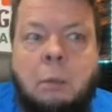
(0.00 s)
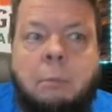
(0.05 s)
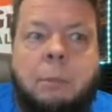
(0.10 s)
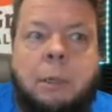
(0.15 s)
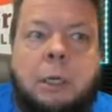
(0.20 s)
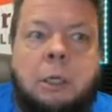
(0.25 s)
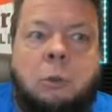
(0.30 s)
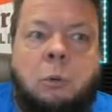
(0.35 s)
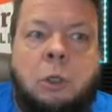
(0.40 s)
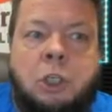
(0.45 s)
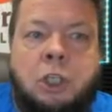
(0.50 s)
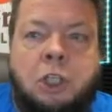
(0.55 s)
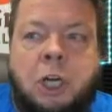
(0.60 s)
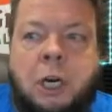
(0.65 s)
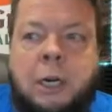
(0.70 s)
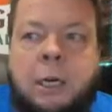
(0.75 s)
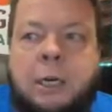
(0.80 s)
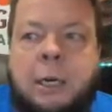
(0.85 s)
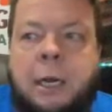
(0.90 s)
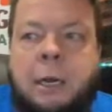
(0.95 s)
Because we're
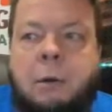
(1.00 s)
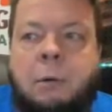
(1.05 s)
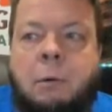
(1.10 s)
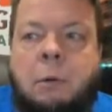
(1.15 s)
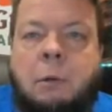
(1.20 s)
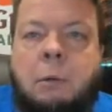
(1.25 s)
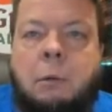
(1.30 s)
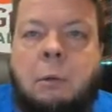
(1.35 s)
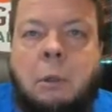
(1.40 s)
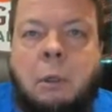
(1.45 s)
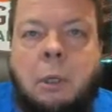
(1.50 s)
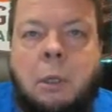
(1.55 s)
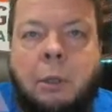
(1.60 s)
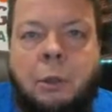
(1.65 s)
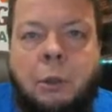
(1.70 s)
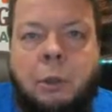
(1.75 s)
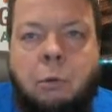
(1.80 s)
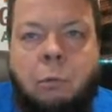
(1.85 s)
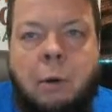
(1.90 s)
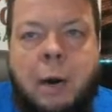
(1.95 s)
shutting down
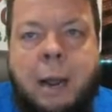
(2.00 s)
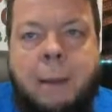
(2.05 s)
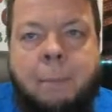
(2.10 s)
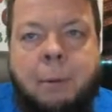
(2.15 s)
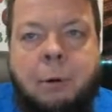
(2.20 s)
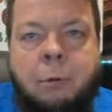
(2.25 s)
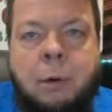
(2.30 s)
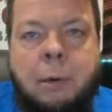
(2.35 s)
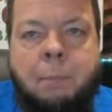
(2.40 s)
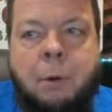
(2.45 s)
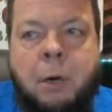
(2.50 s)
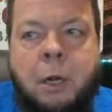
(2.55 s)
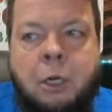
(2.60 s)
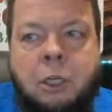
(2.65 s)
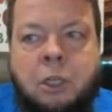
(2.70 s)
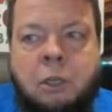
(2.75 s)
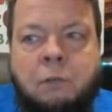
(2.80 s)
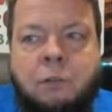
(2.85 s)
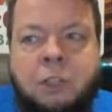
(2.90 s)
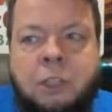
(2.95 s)
the rapid
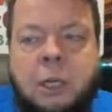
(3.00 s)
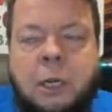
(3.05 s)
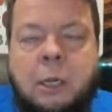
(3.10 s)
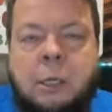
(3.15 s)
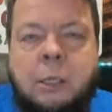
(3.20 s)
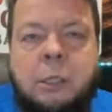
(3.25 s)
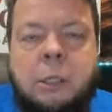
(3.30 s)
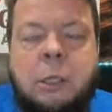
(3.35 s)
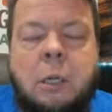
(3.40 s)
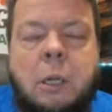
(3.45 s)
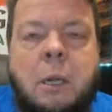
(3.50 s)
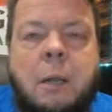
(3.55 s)
reproduction of cells.